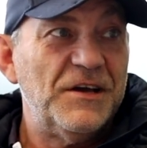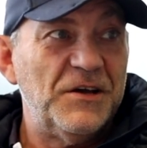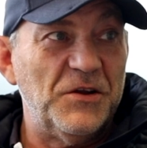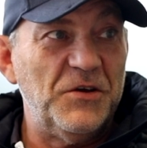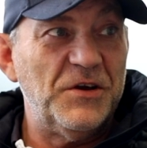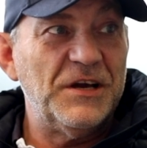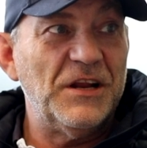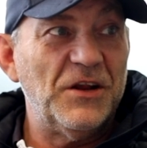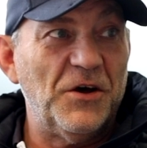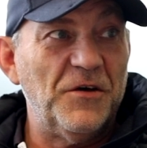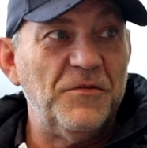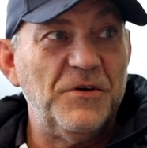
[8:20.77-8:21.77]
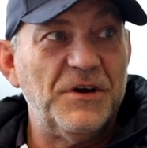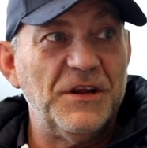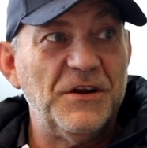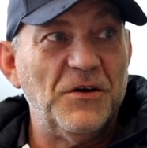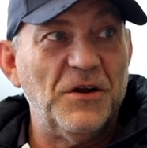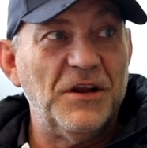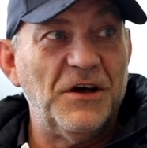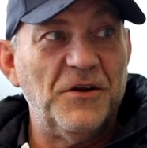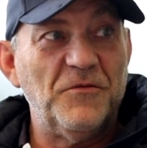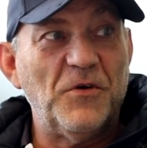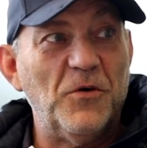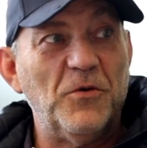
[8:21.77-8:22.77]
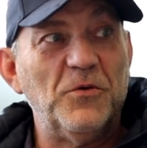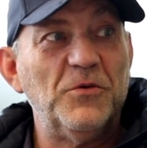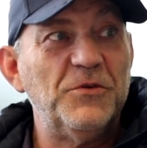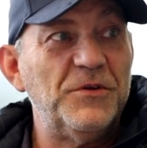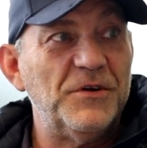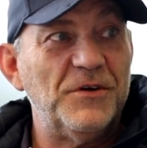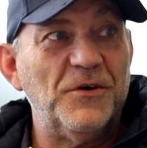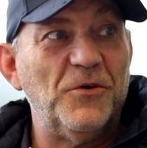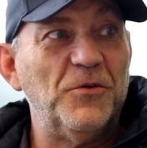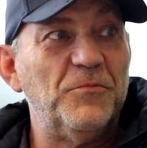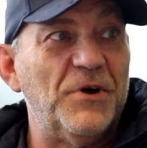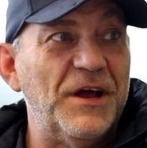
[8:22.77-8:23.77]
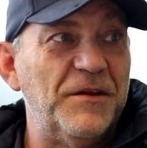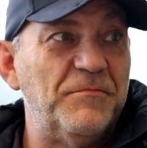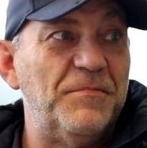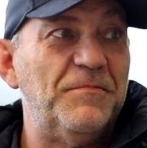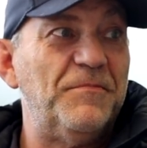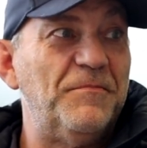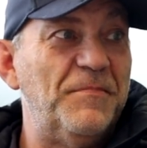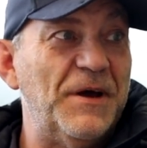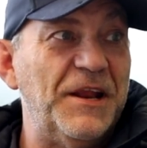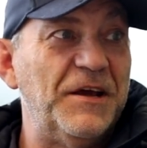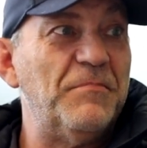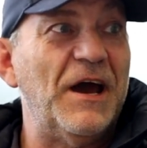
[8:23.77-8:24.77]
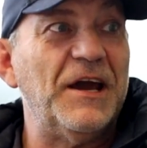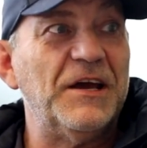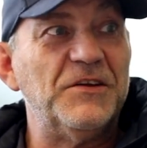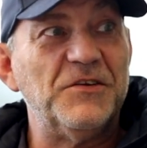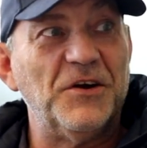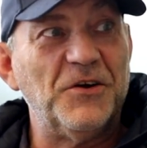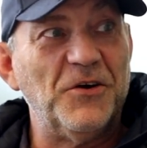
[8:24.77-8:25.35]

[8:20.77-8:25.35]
you get a lot of old brand betting baggage, I